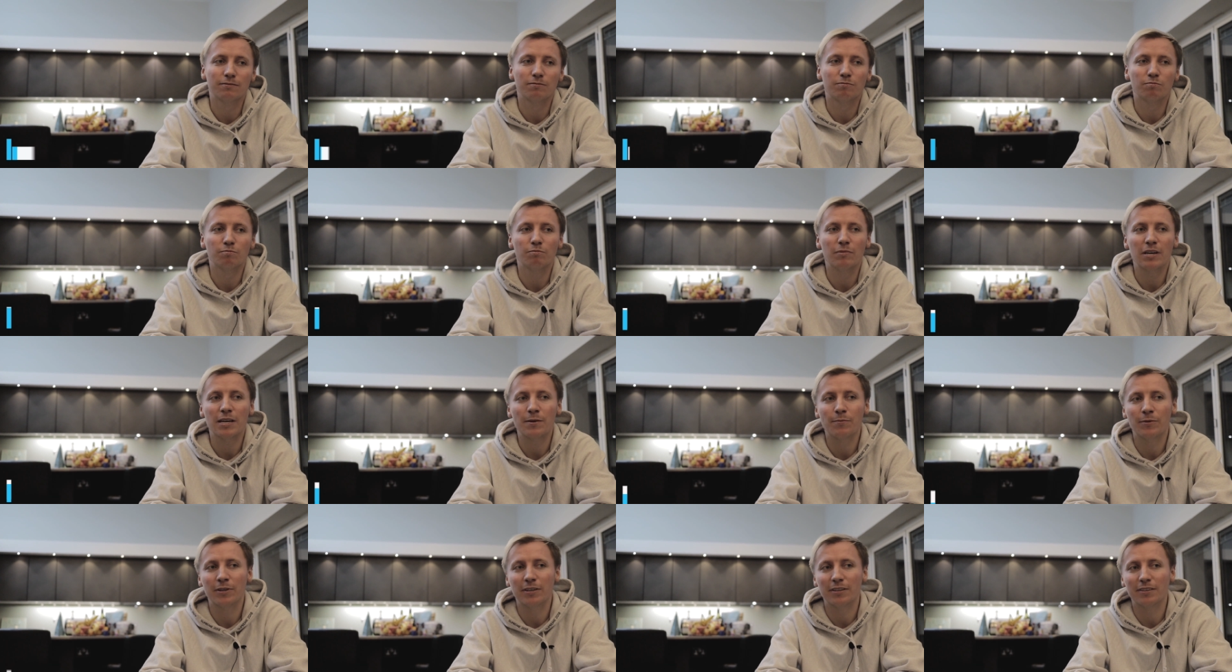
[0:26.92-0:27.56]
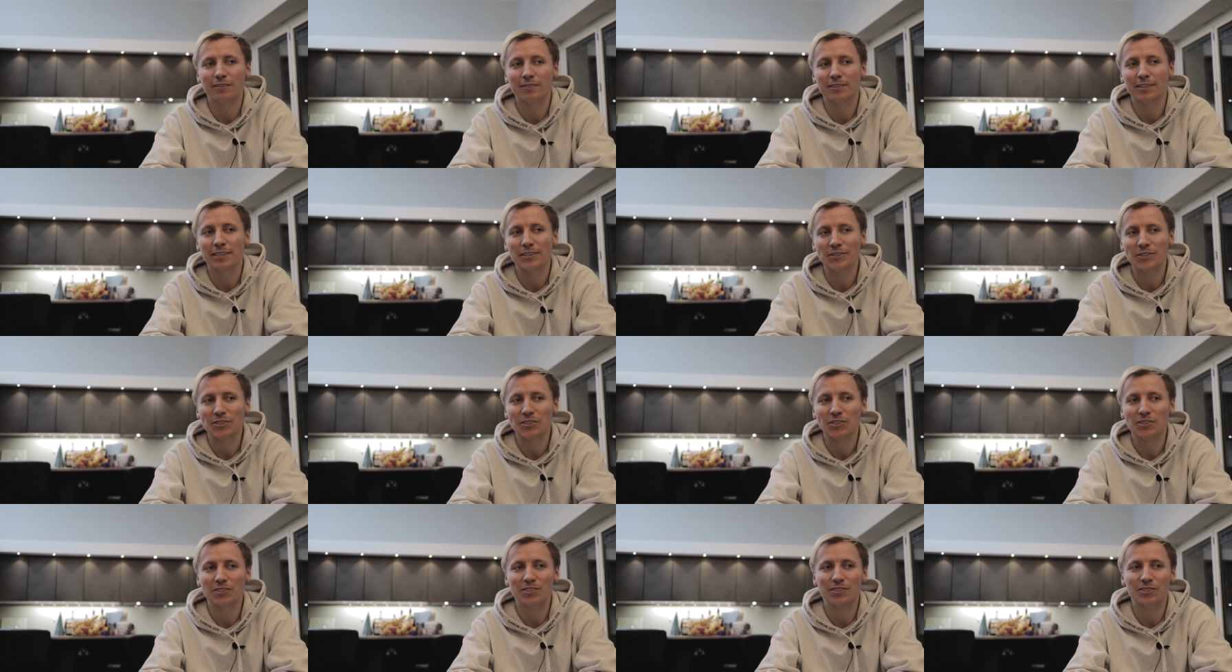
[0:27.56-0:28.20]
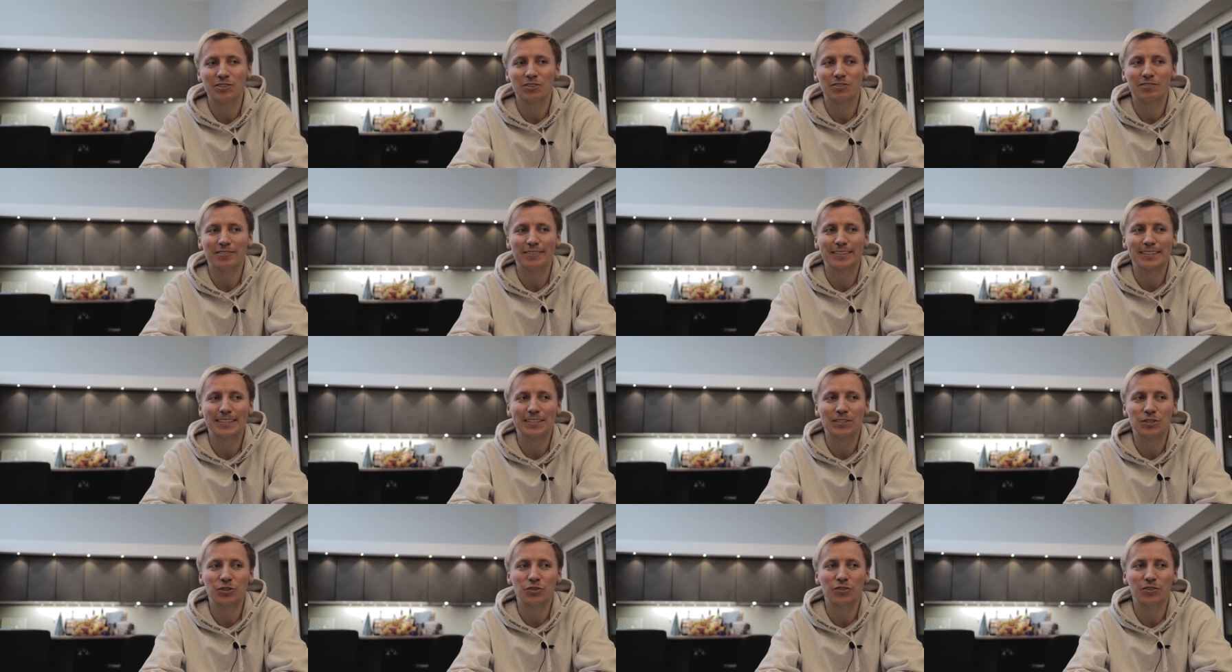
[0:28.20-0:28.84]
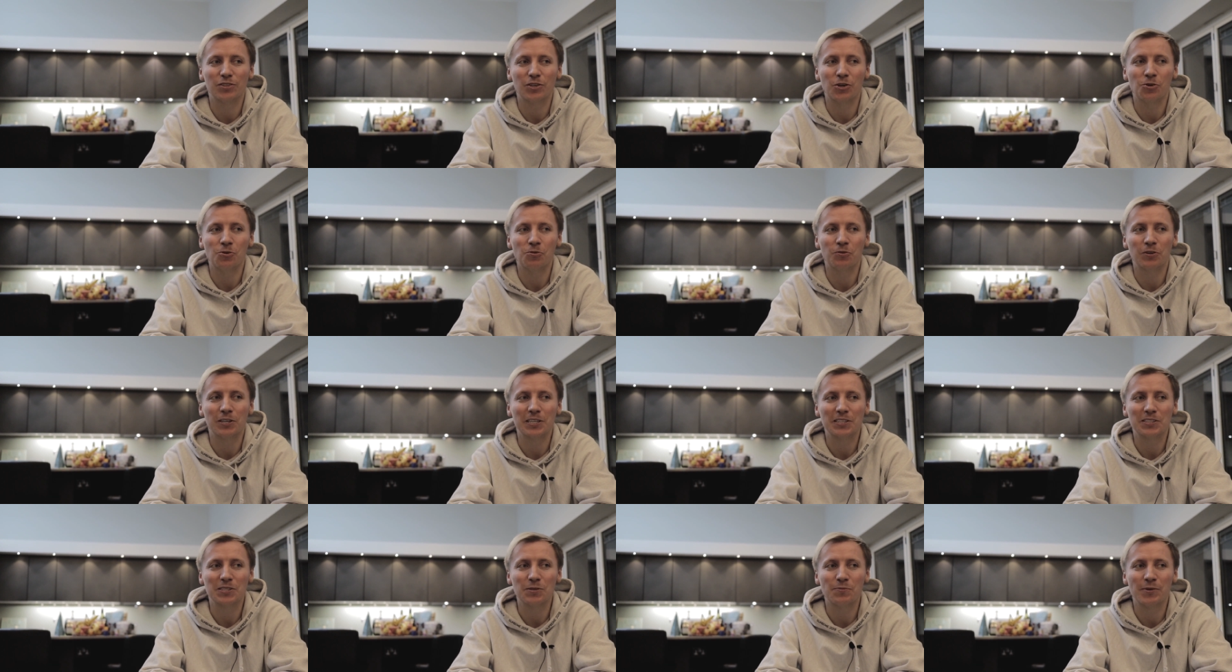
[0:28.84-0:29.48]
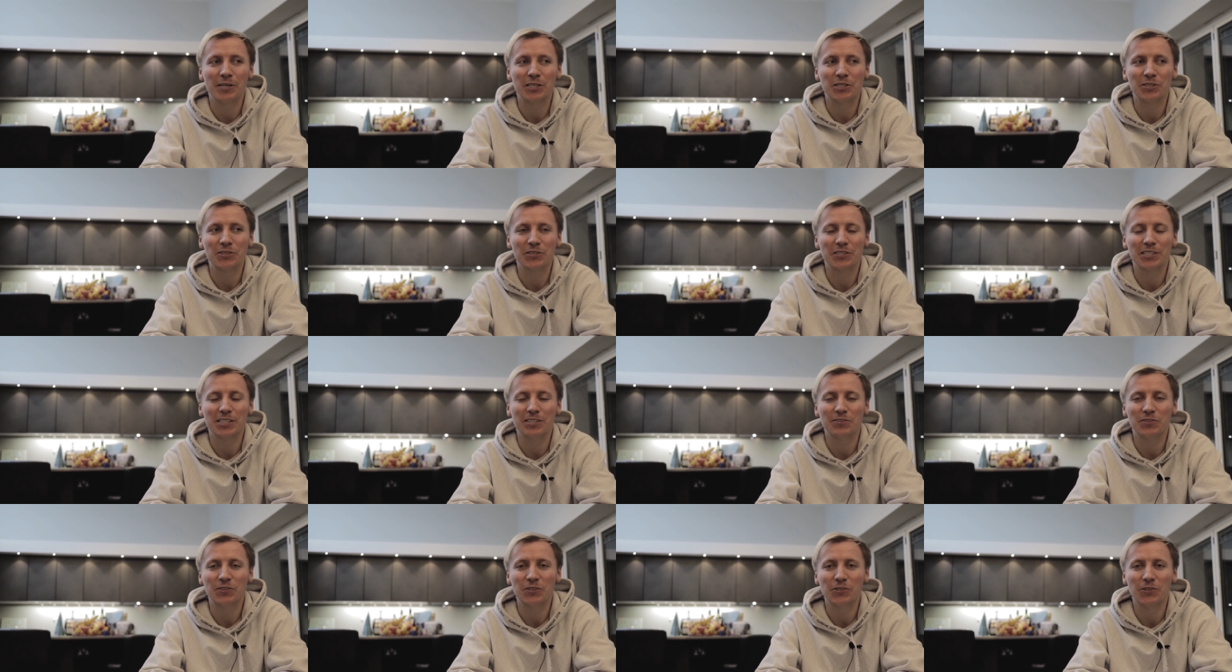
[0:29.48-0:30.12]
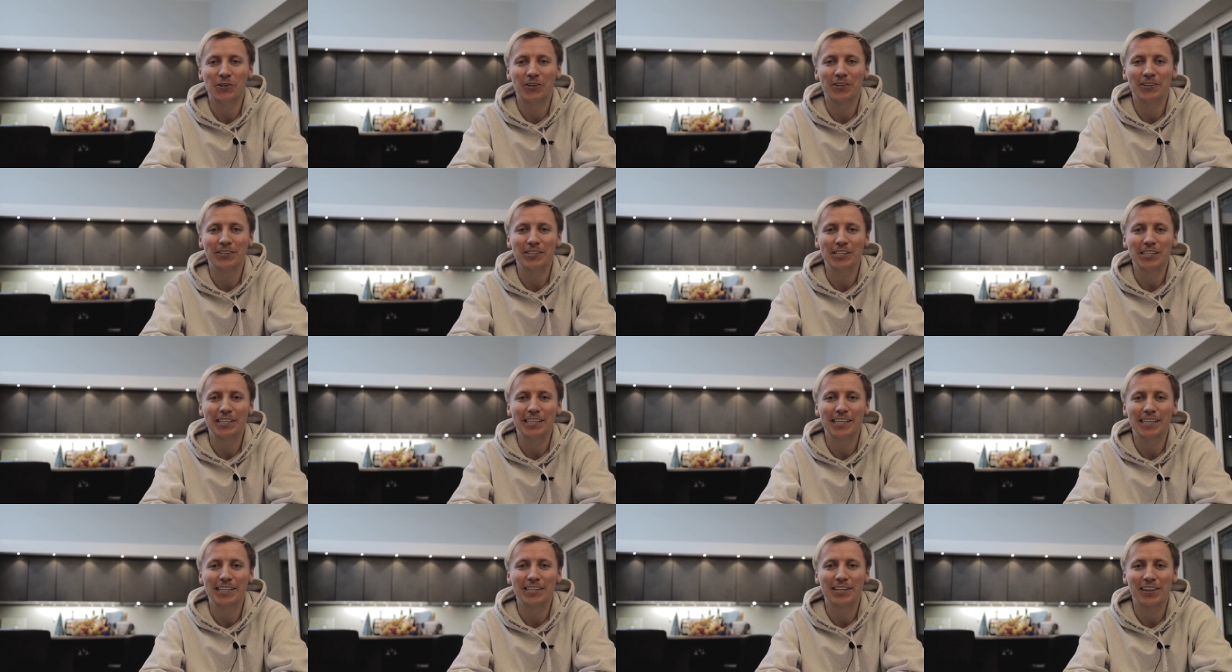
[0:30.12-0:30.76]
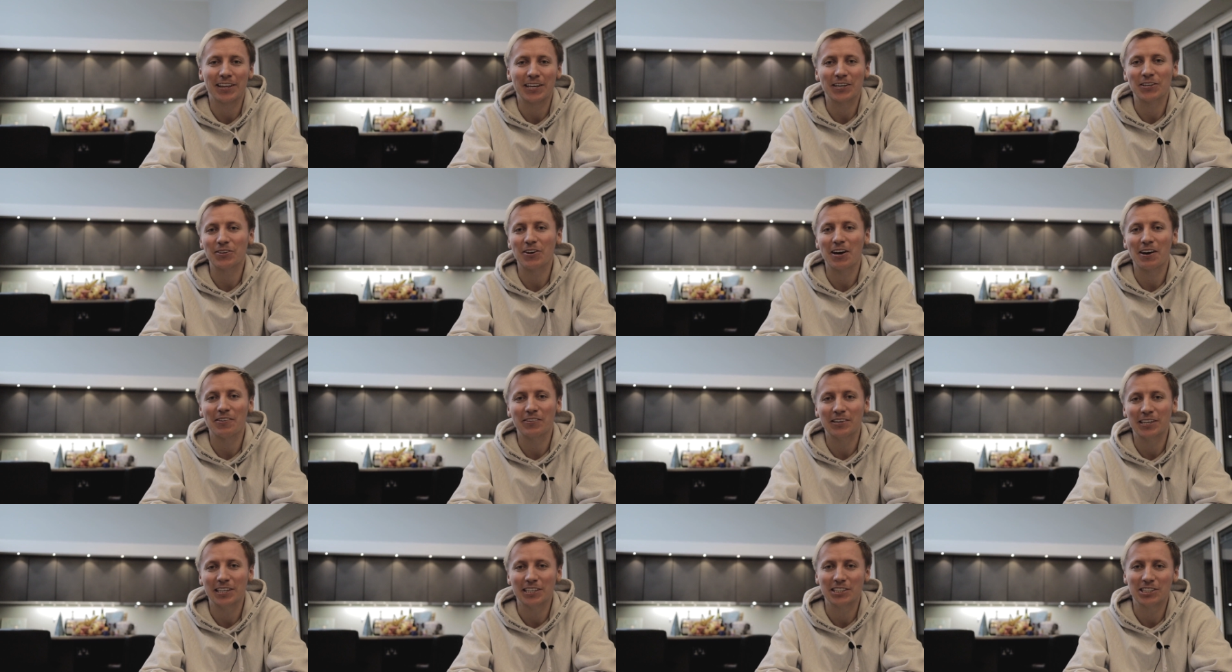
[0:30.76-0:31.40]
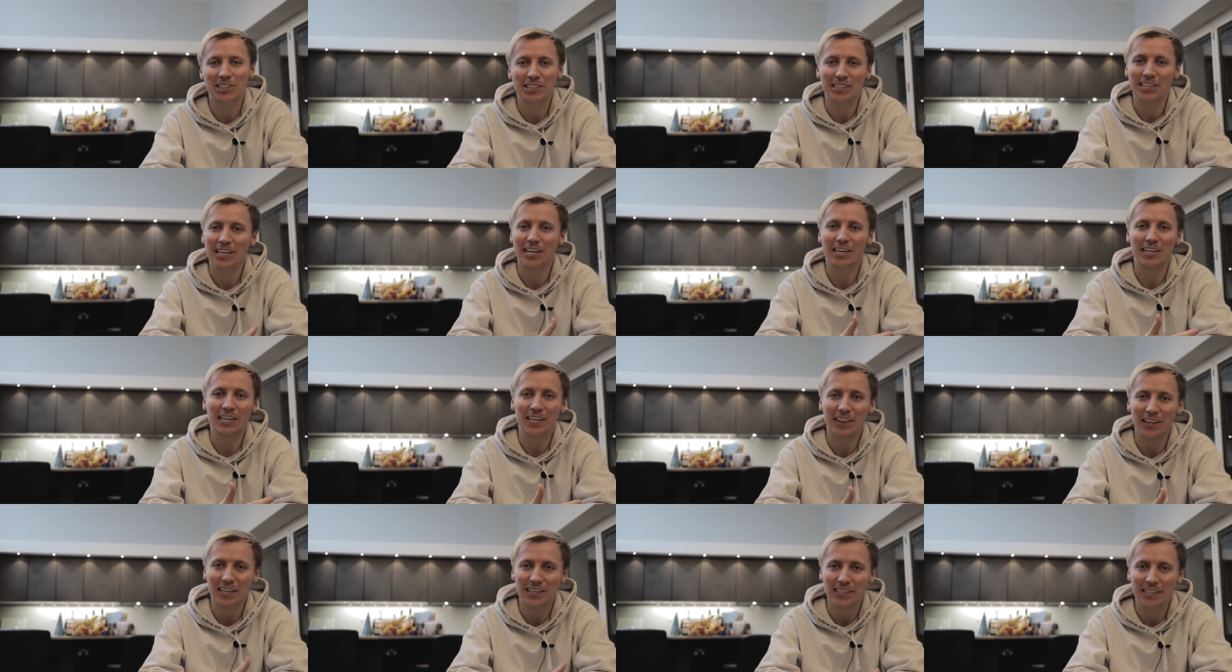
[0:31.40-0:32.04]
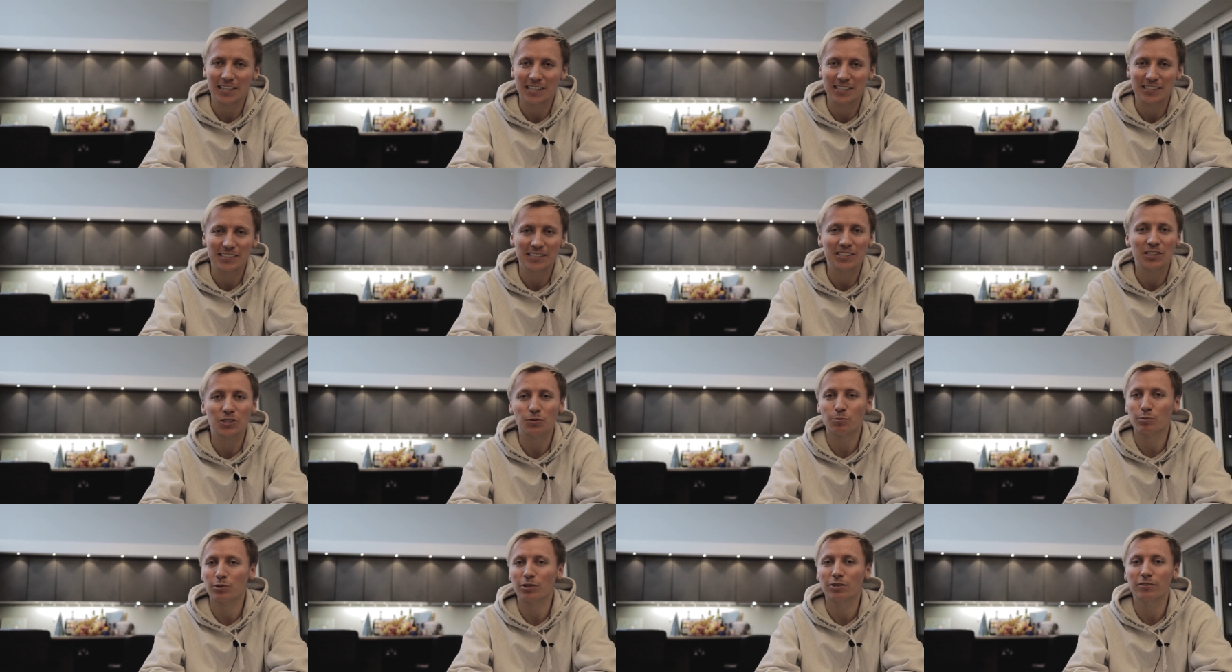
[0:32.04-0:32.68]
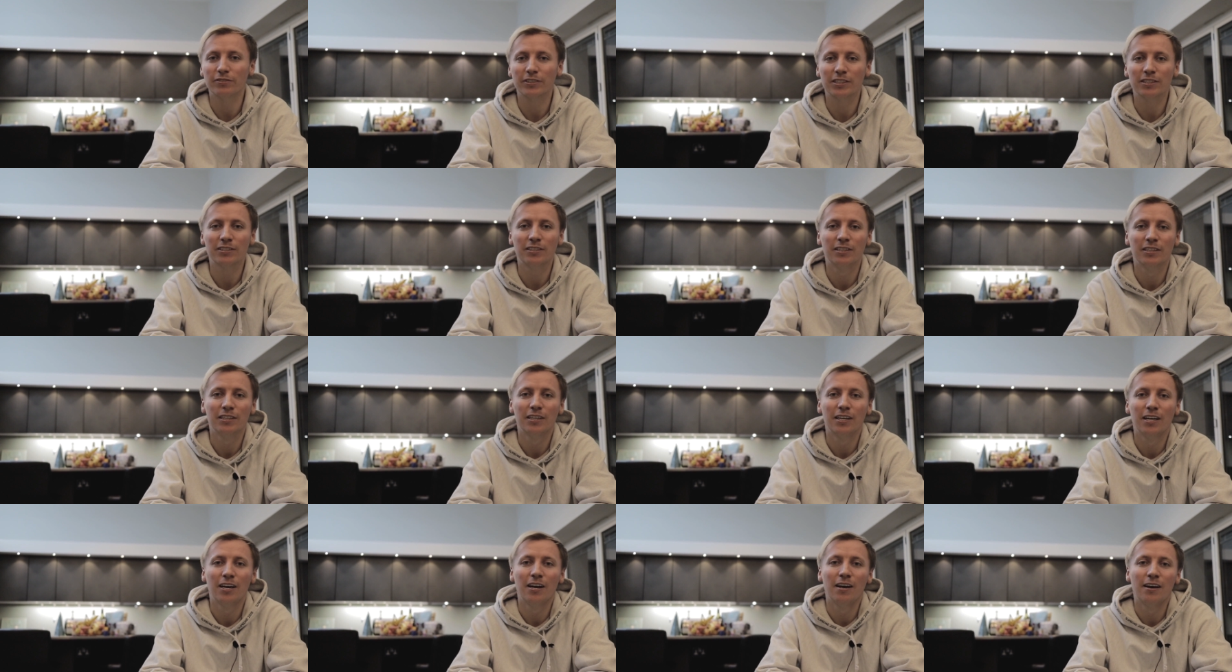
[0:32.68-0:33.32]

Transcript: Maybe not overestimate yourself too early and think you have an edge in anything that's not proven.